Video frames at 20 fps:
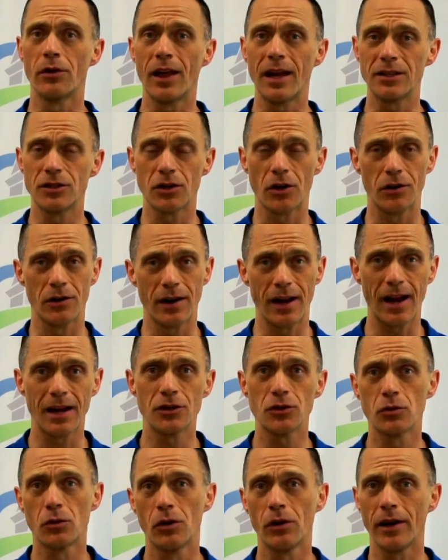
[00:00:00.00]
That's our
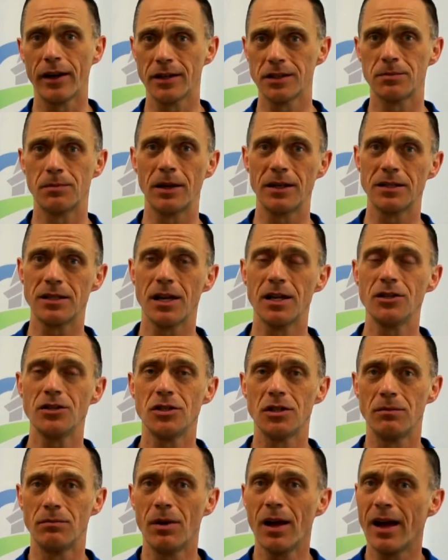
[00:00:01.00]
natural expectation.